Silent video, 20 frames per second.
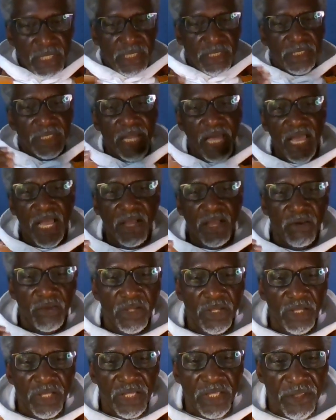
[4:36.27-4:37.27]
Now
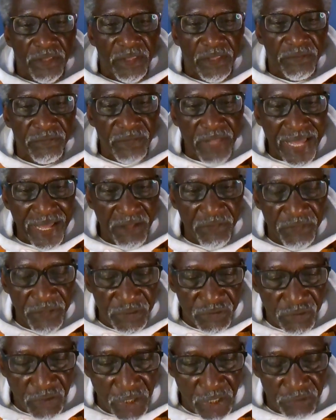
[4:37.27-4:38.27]

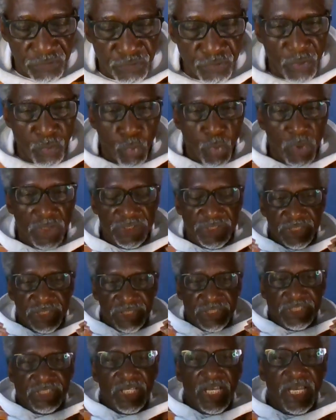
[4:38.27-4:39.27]
this country wants to
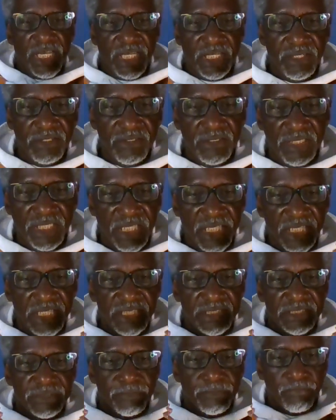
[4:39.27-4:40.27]
say
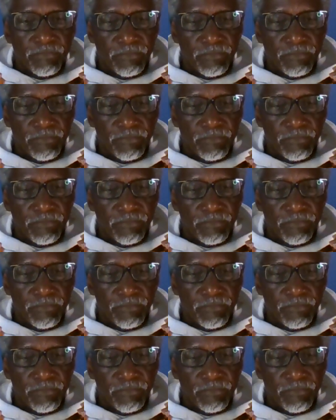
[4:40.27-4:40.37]
these